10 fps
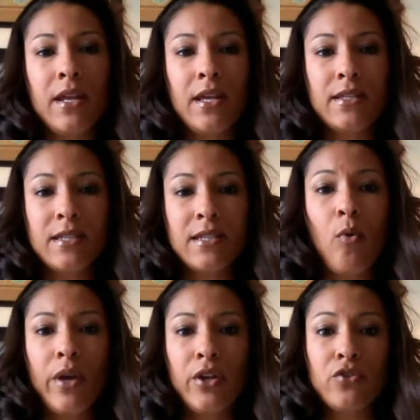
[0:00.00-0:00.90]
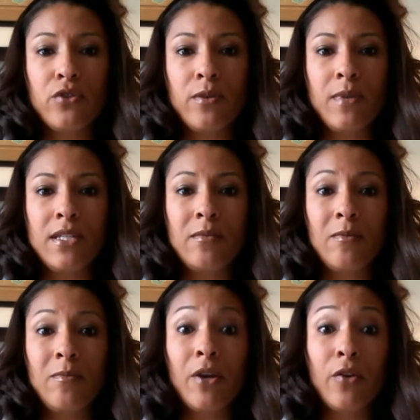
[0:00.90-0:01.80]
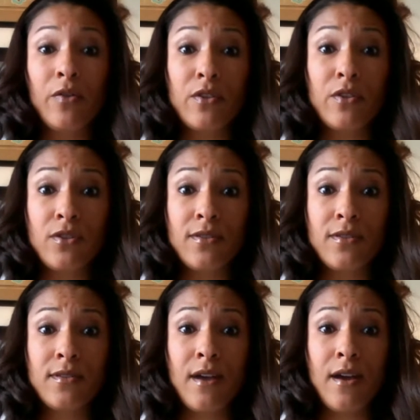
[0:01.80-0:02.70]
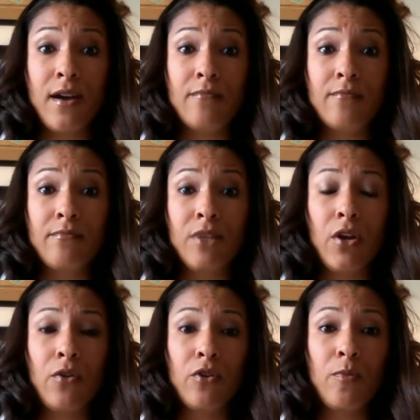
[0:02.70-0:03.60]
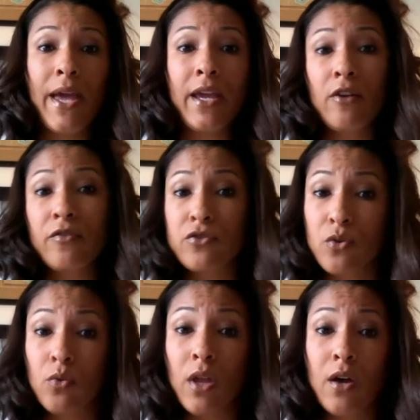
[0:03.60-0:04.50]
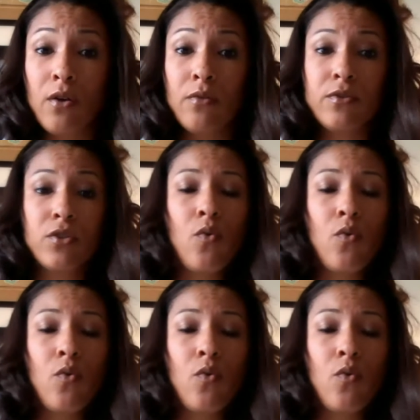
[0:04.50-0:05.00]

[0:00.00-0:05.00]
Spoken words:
at some point, your dream needs to be bigger than just, you paying off your school loans